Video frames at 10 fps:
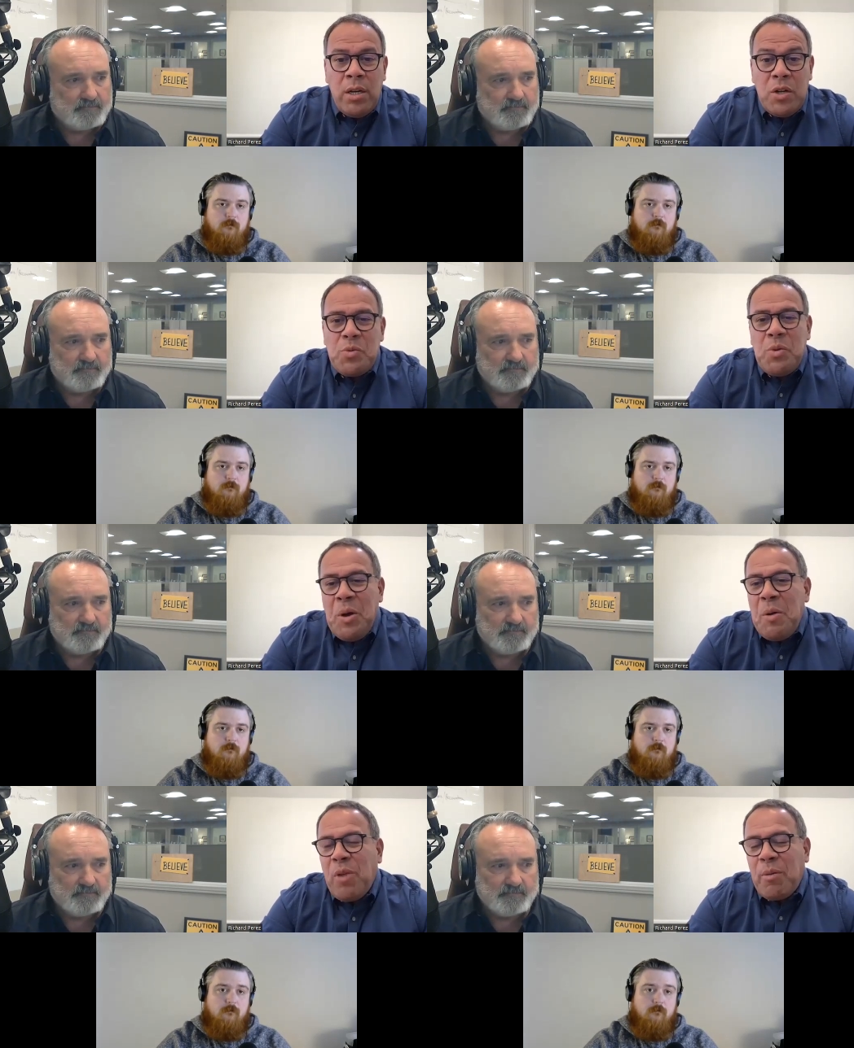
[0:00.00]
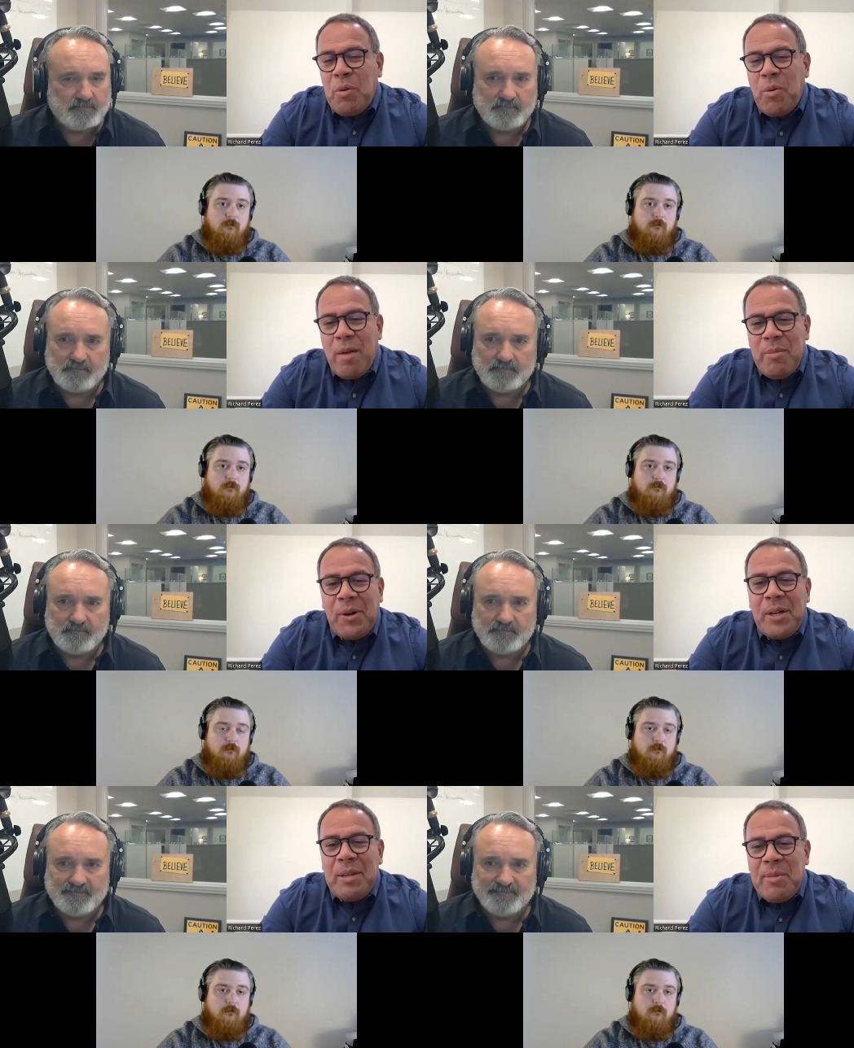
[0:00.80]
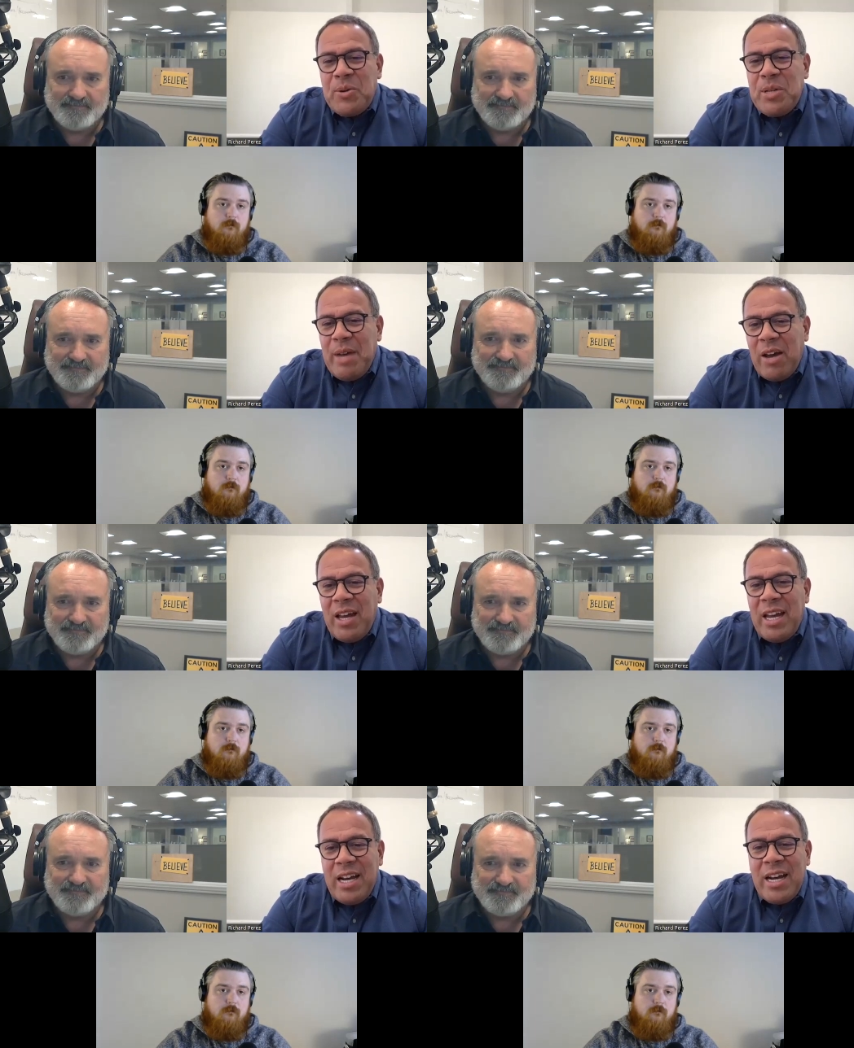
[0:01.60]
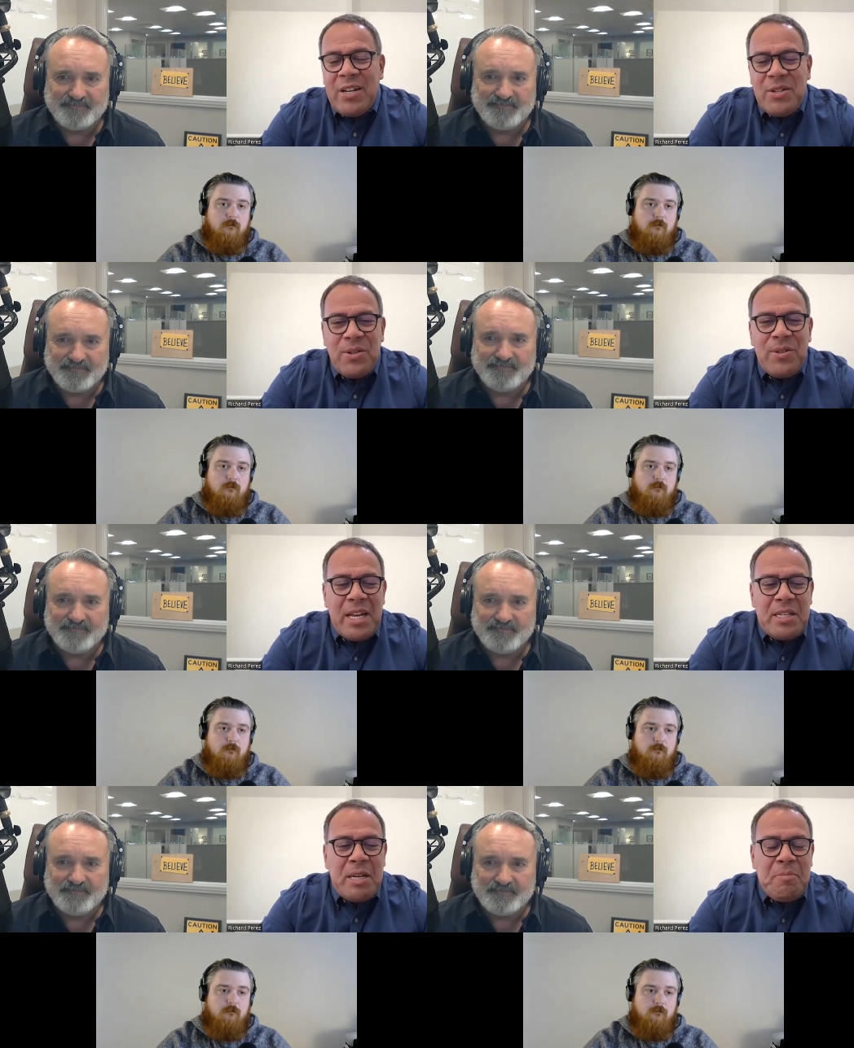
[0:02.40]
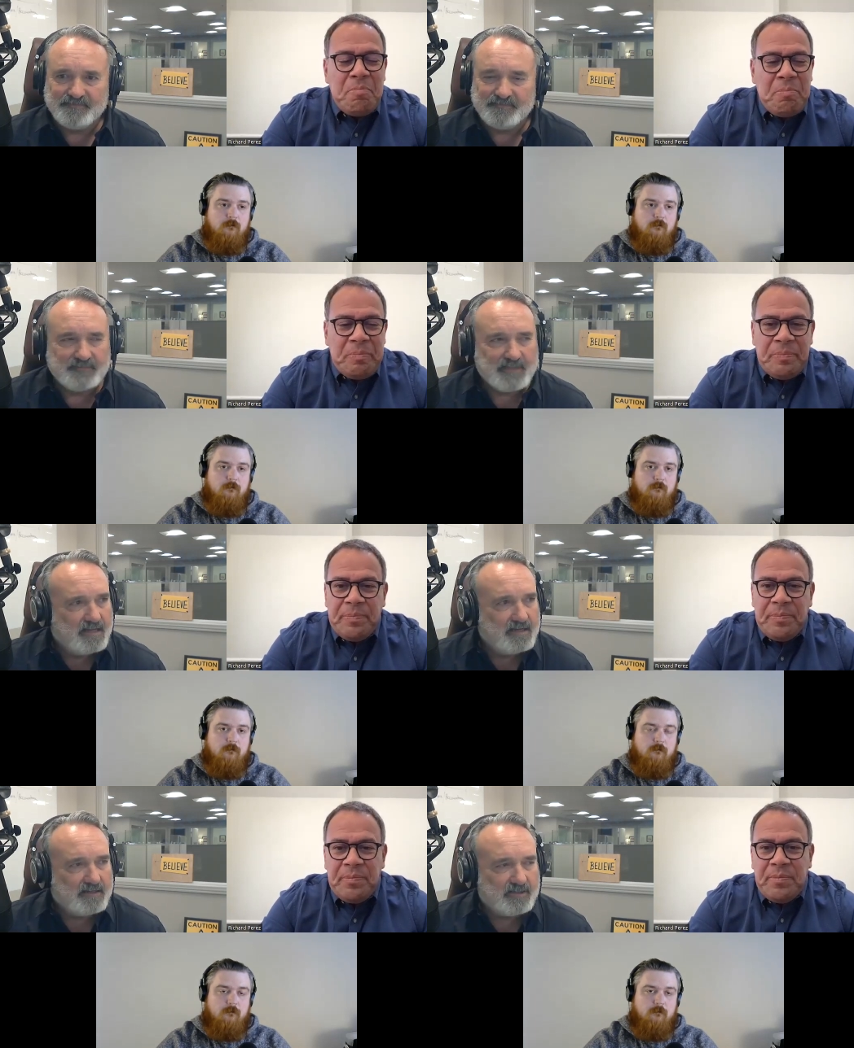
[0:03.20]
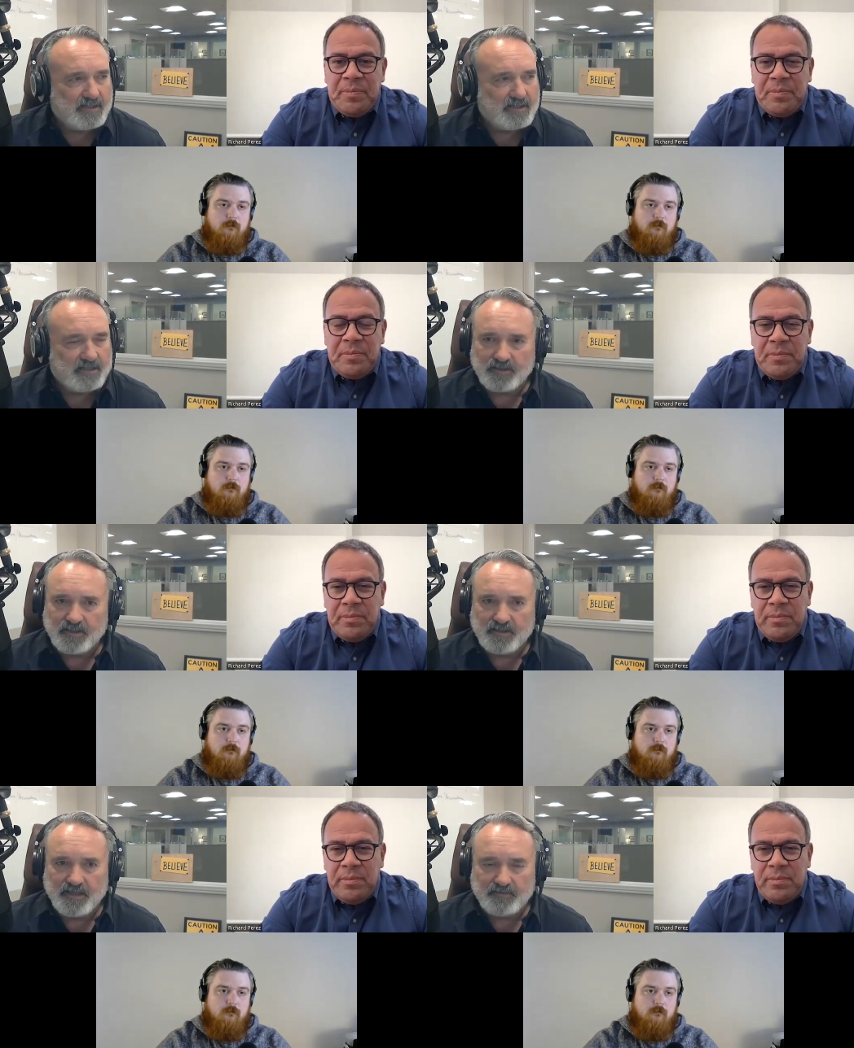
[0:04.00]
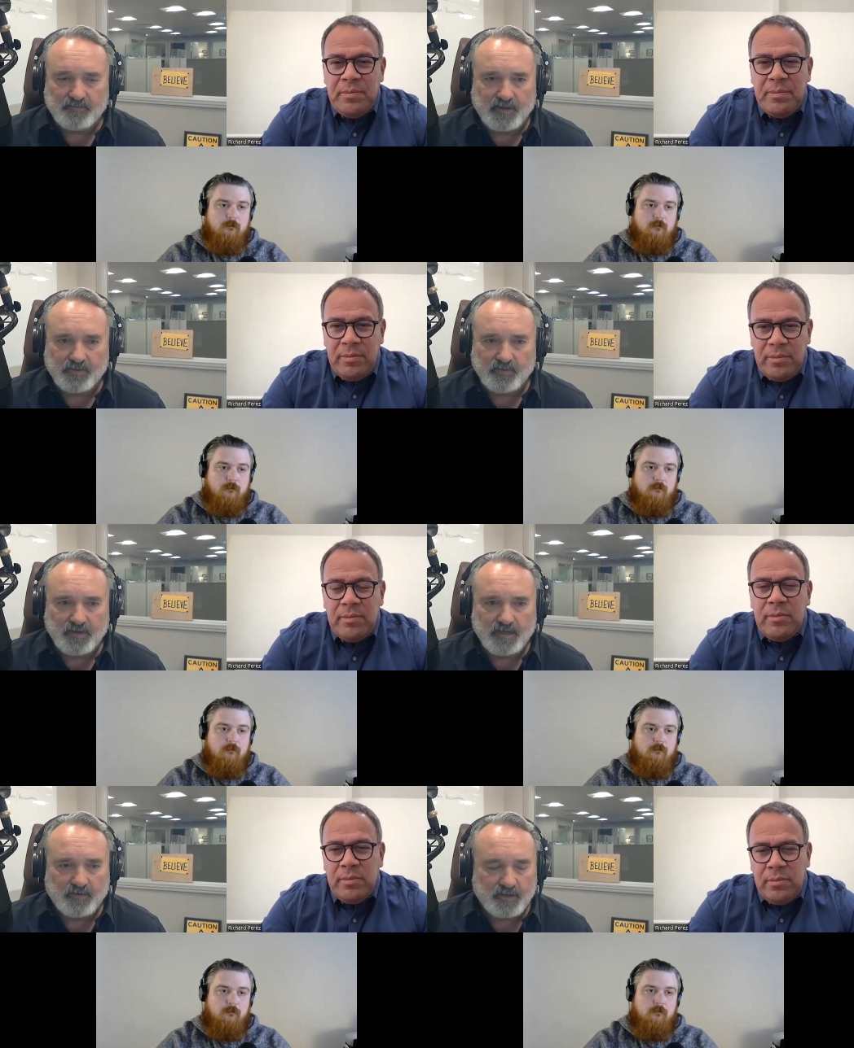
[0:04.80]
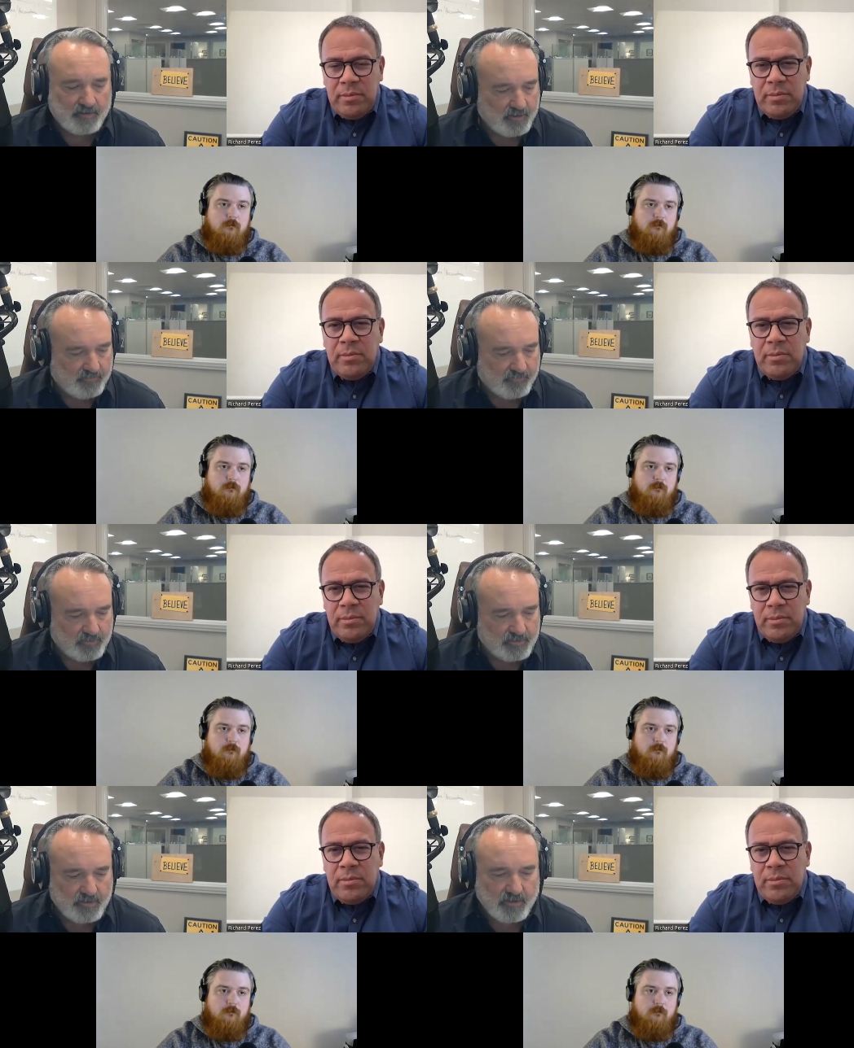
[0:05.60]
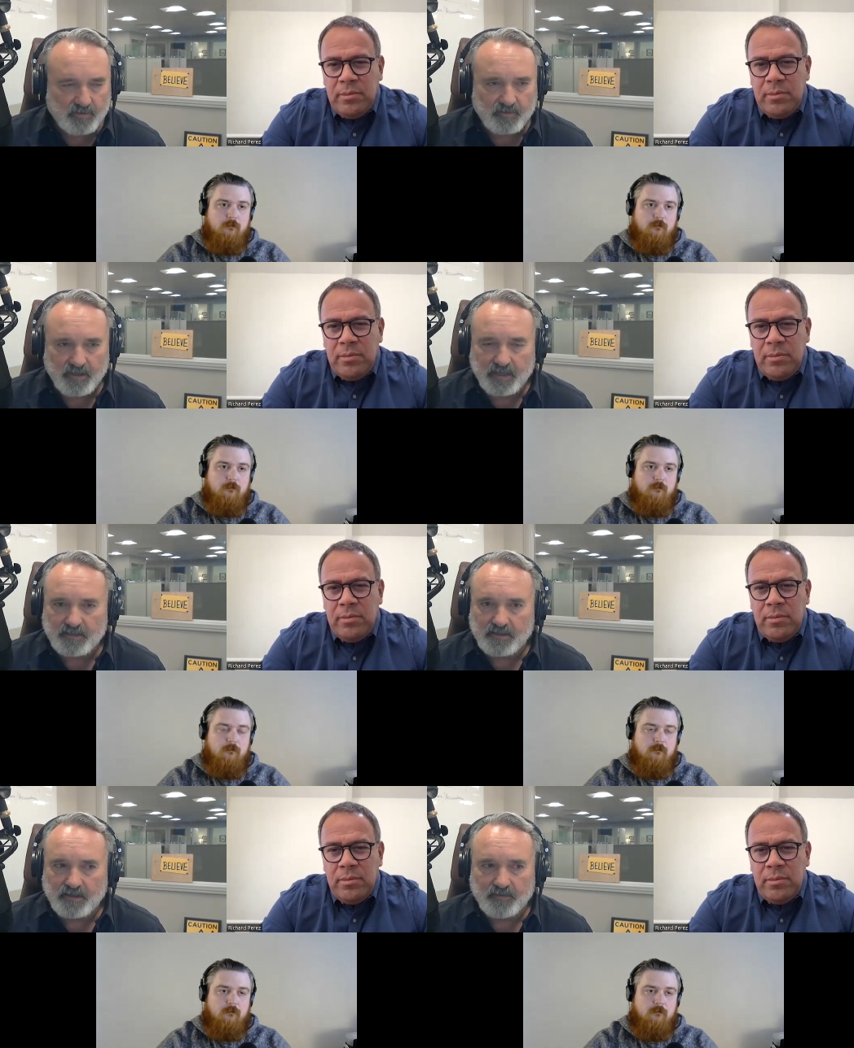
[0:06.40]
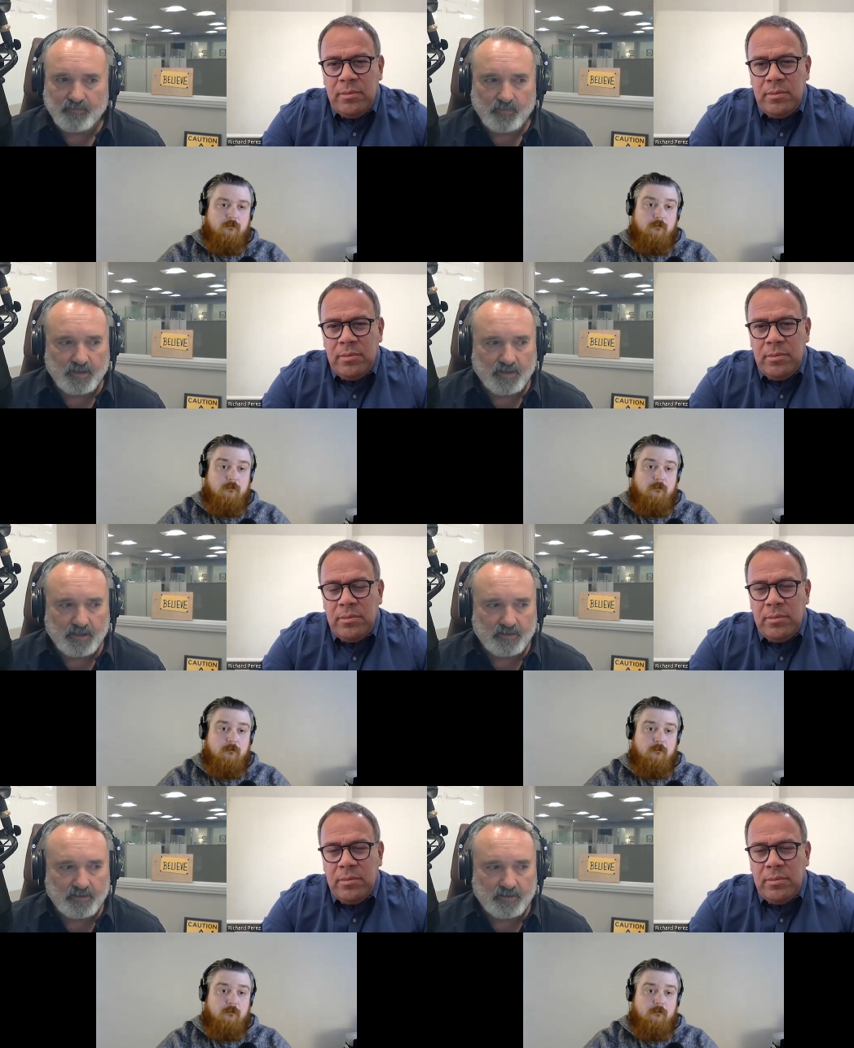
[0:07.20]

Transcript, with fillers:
Speaker 1: it is probably where I'm learning the most about AI is through that team.
Speaker 2: I'll take a look at that. And by the way, I want to let, let folks know that um, if you want to take a